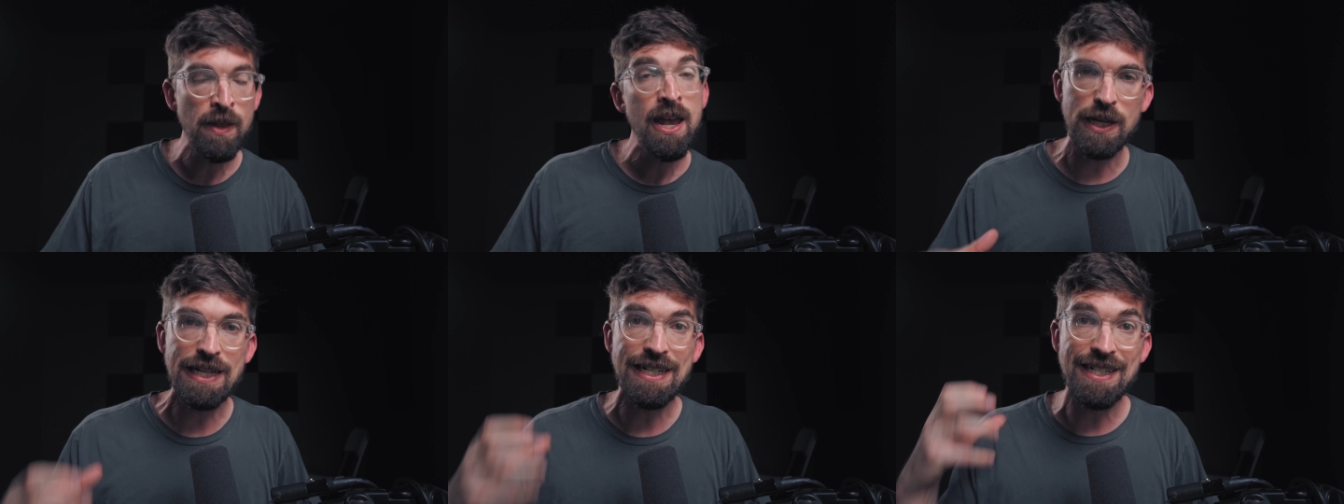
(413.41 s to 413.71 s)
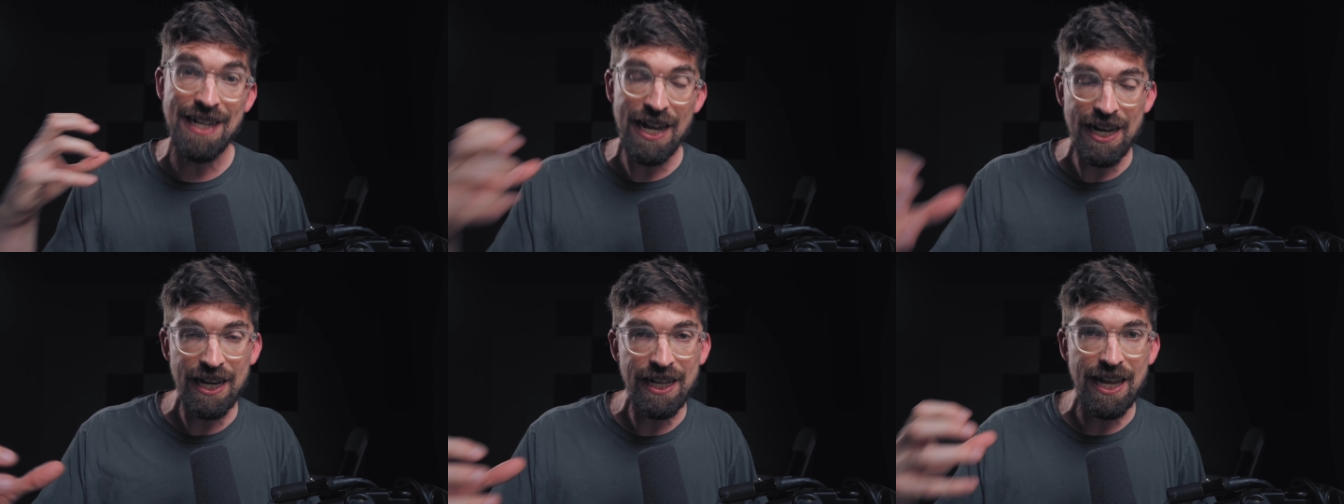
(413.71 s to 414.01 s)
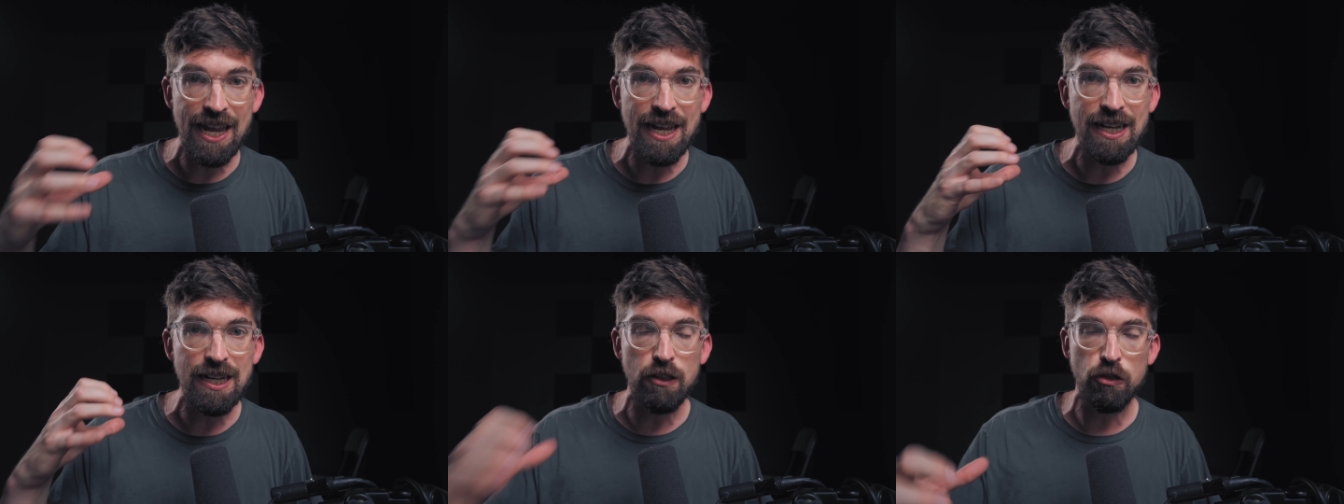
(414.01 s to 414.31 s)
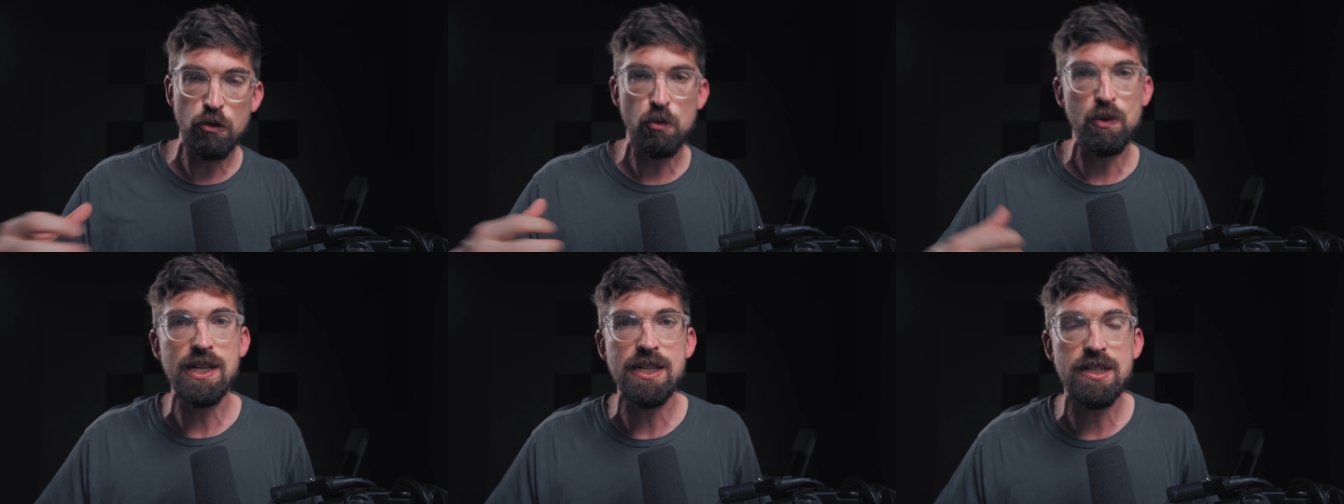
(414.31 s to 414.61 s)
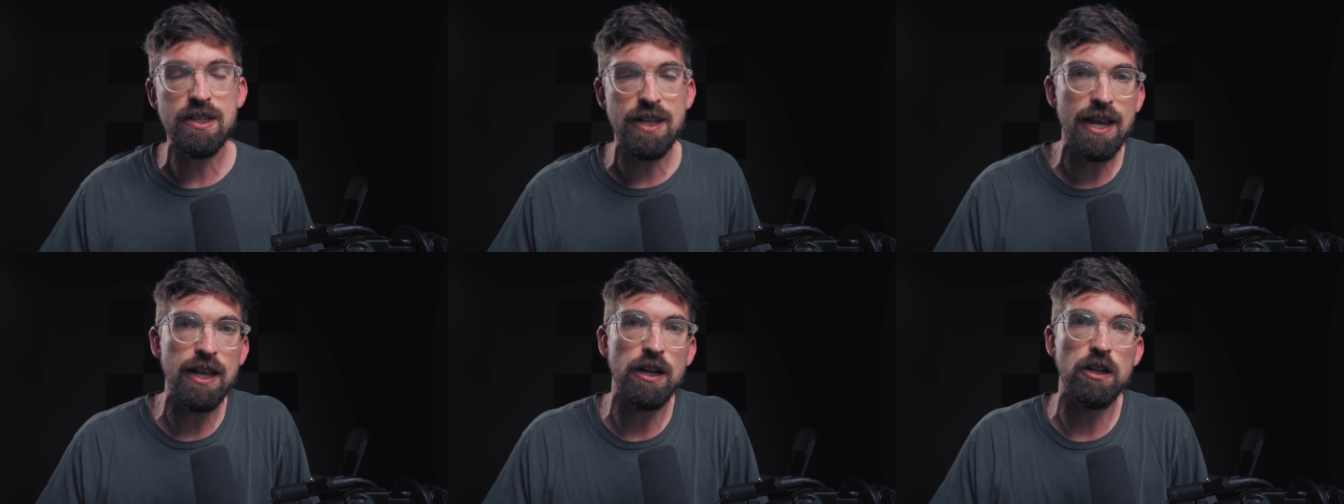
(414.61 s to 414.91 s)
a dedicated 3D
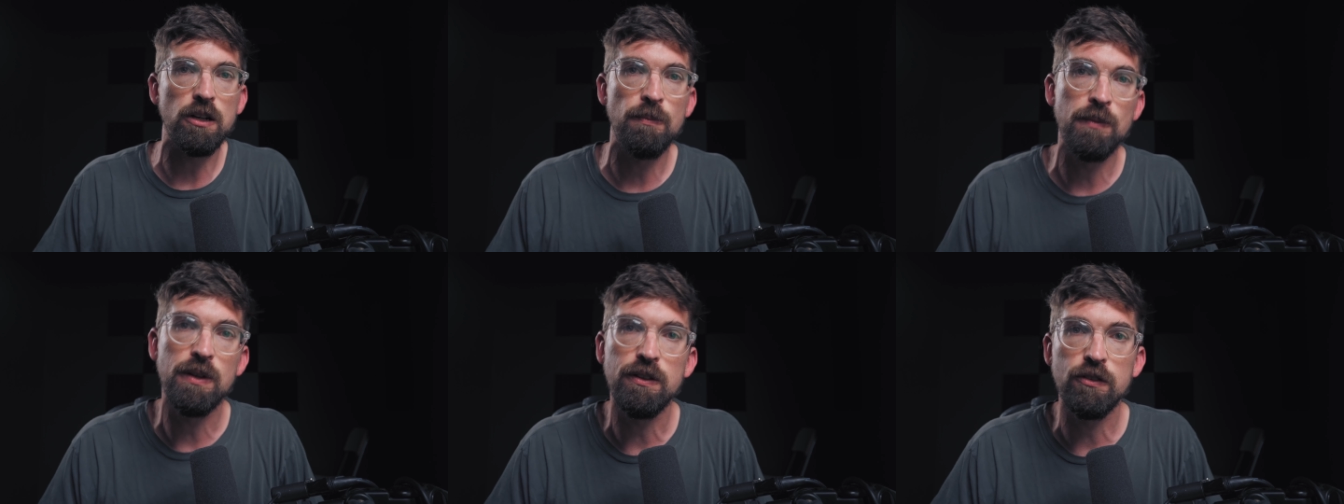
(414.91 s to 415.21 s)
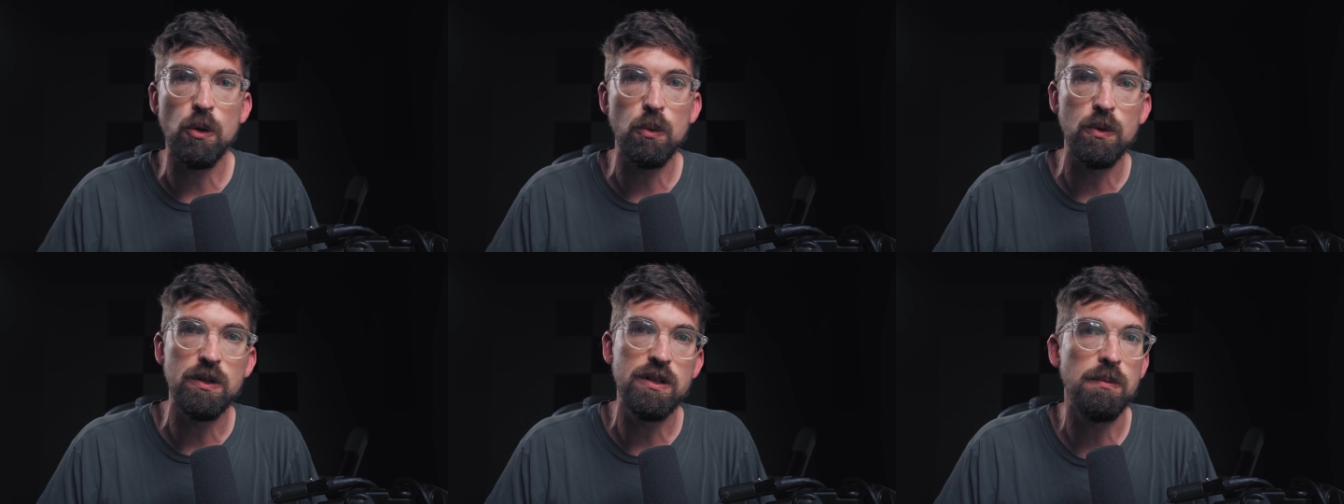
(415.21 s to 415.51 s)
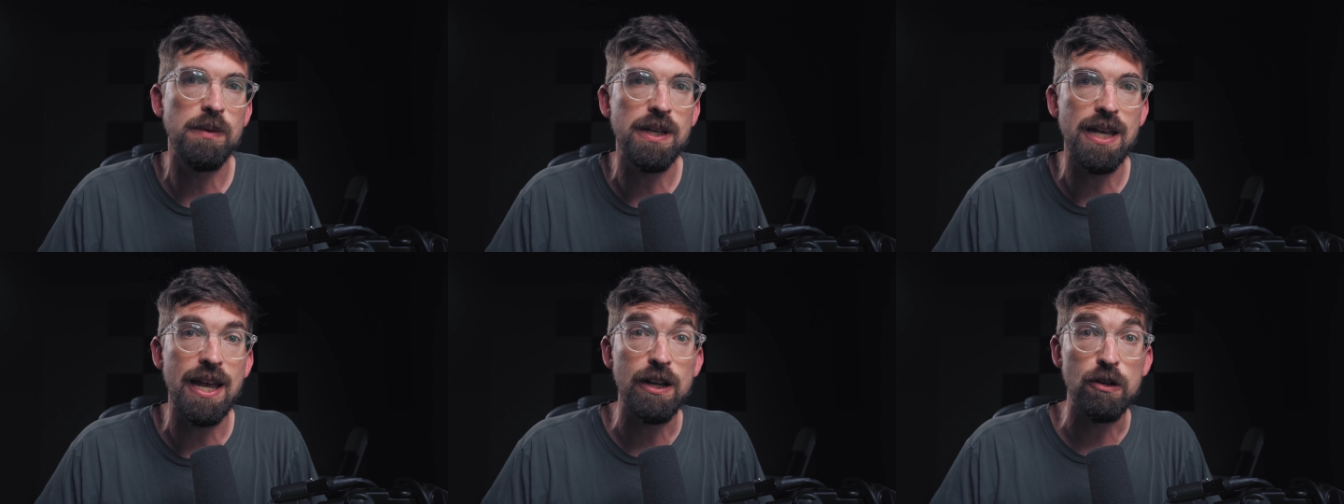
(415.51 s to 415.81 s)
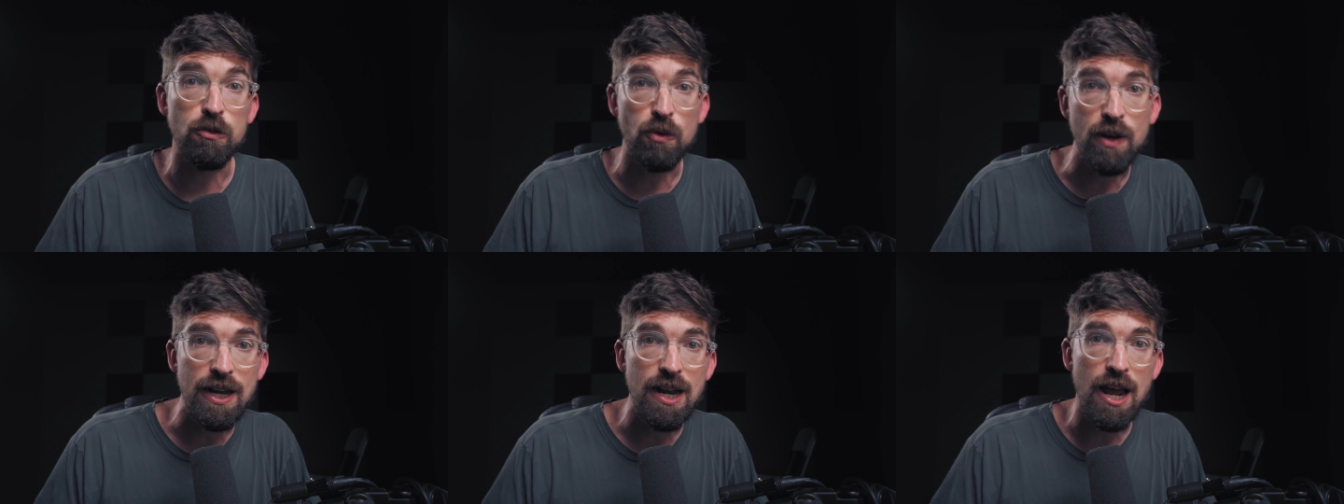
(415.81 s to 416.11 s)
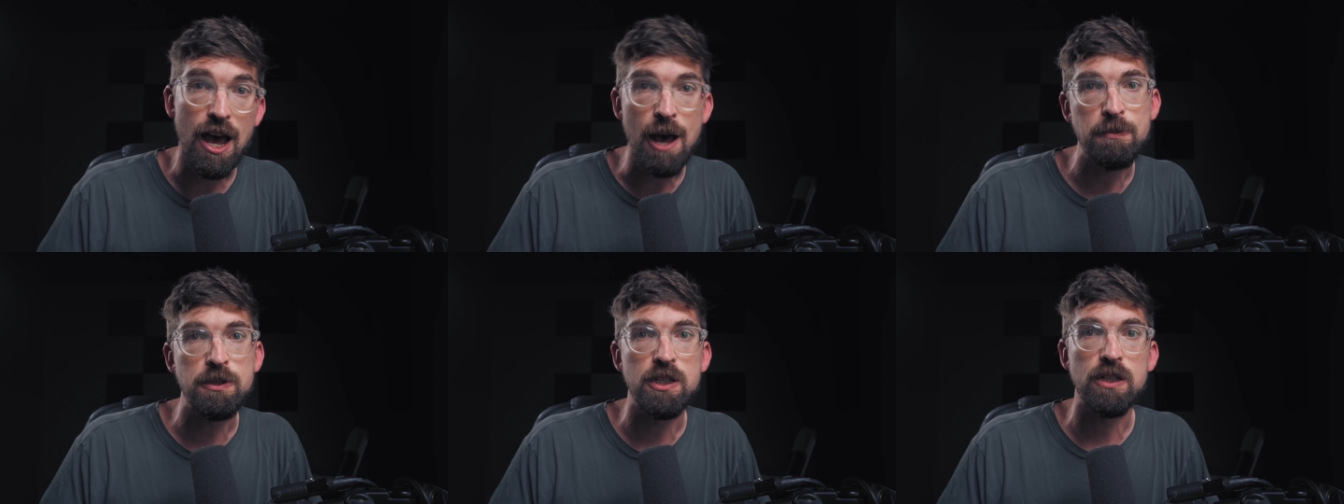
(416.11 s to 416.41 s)
scanner is going to be a great
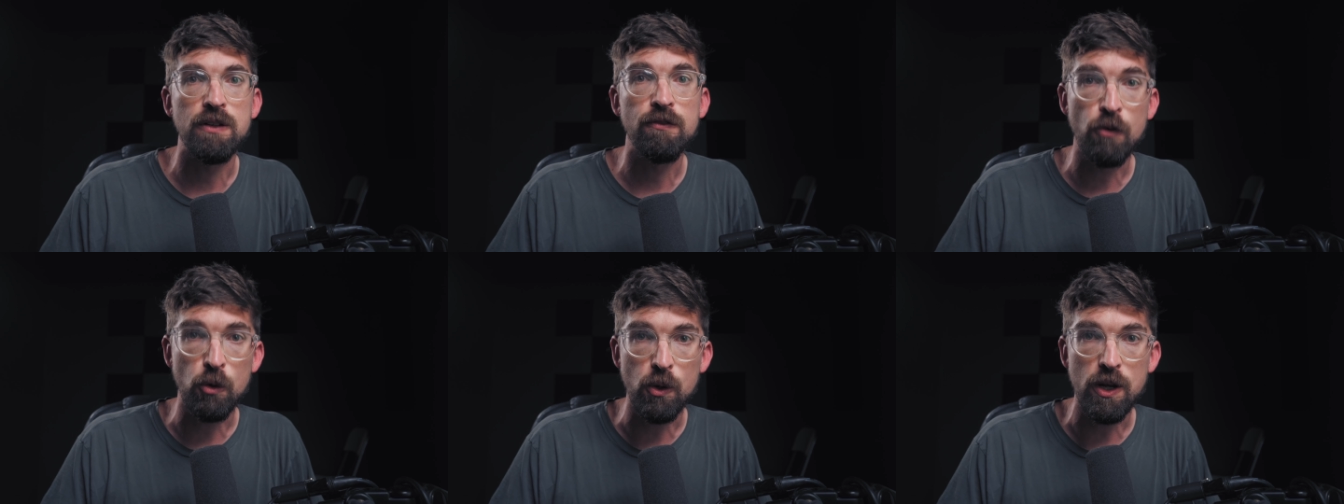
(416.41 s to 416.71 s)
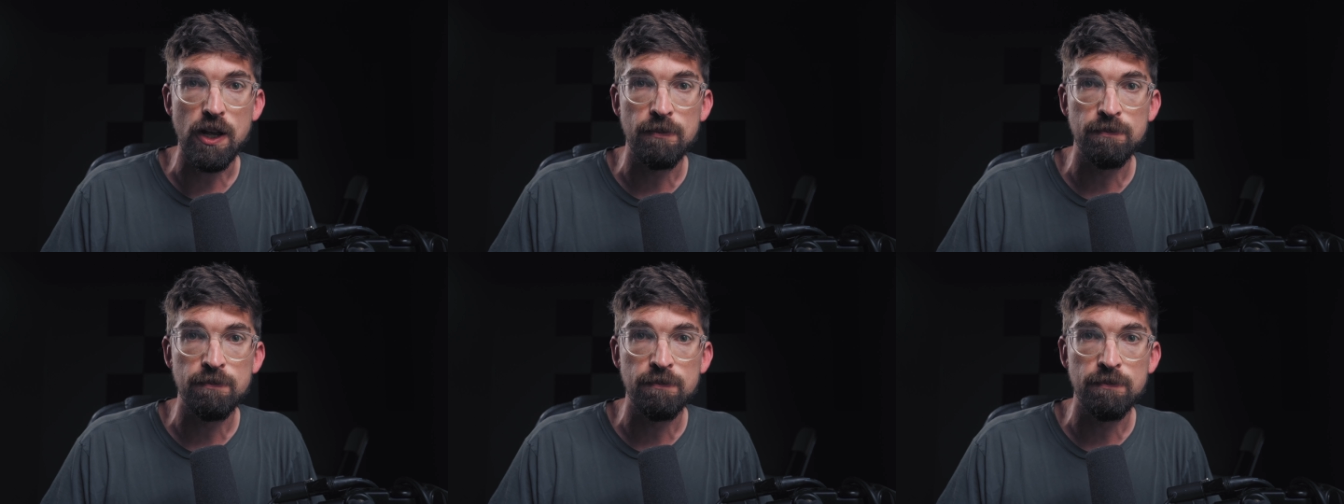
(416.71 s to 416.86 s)
option for you.